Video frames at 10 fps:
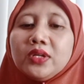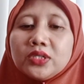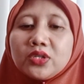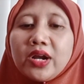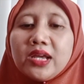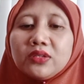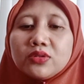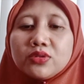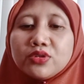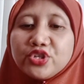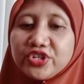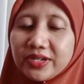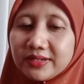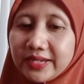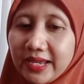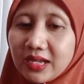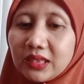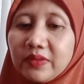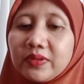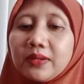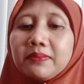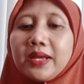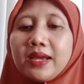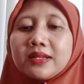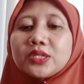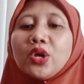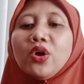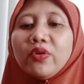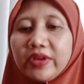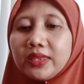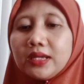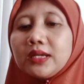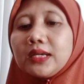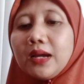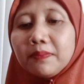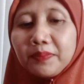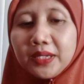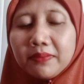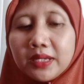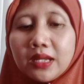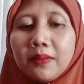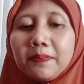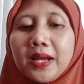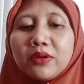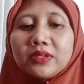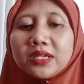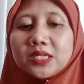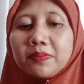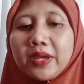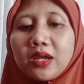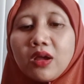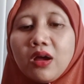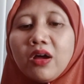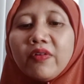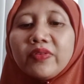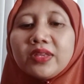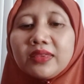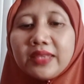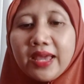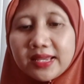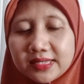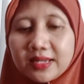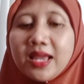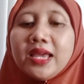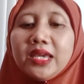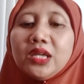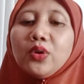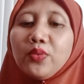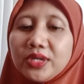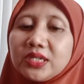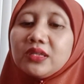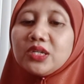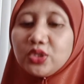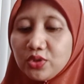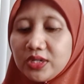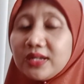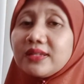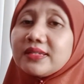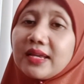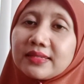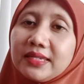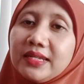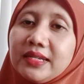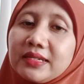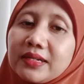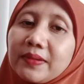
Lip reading: Try to cushion negative comments with a compliment about aspect of the task in which the student succeeded.